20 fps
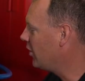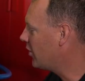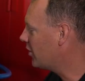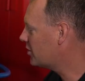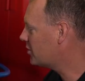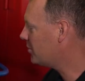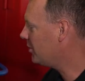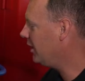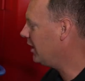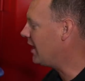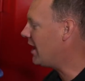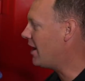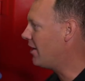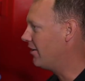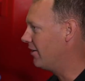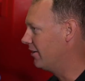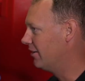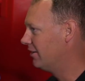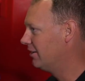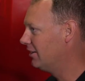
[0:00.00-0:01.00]
Noticeably
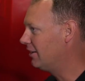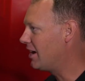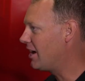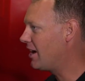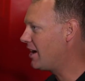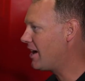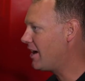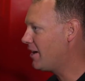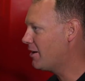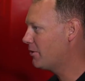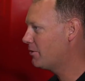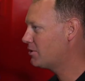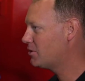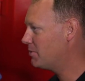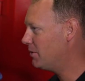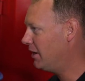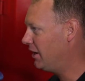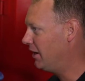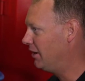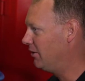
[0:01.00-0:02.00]
louder, a lot higher
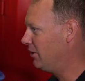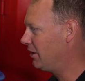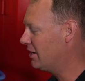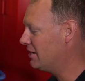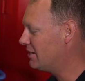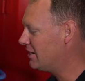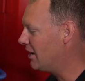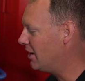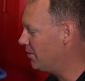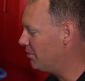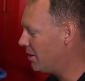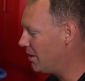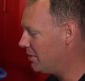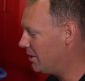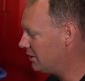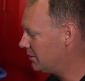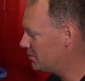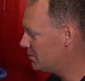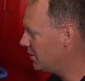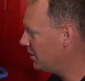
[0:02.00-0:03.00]
speed, we can tell. I
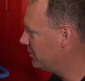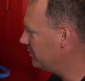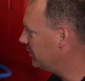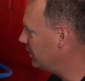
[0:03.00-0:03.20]
think up some good